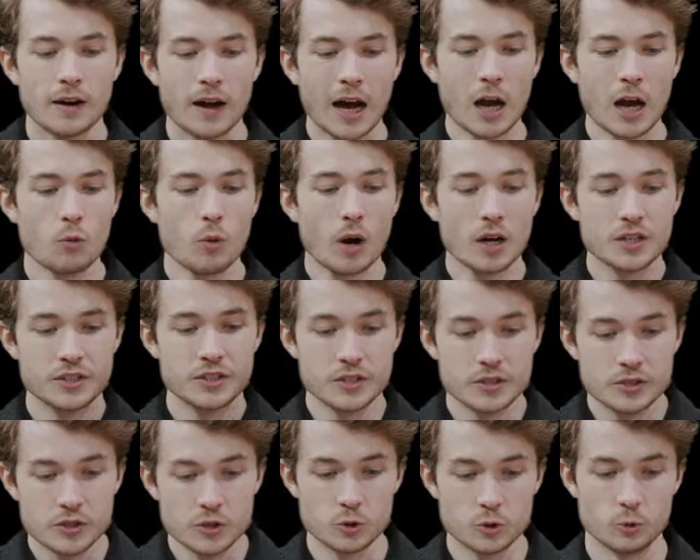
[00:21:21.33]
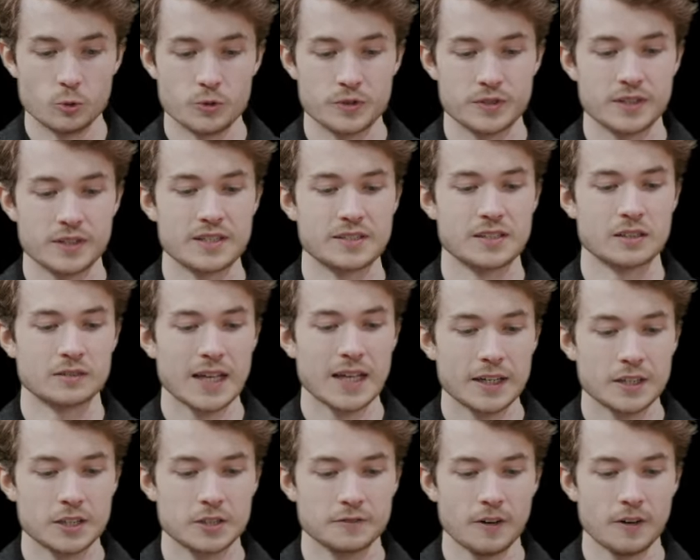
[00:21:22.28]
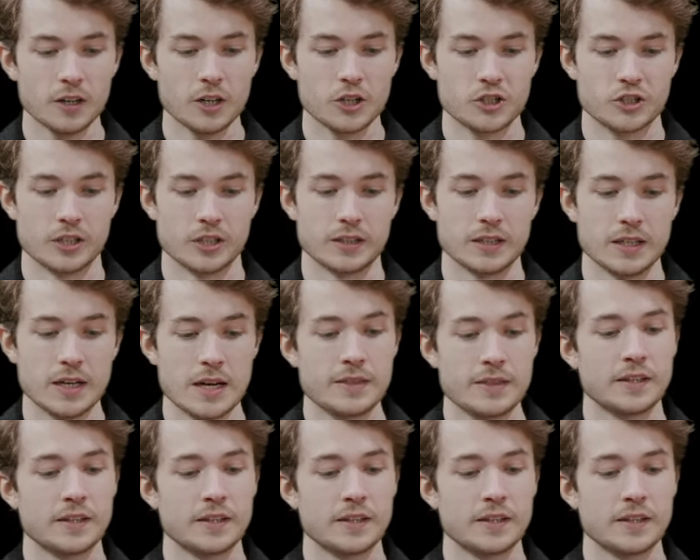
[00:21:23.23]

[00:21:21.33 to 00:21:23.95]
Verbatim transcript: I want to use the select function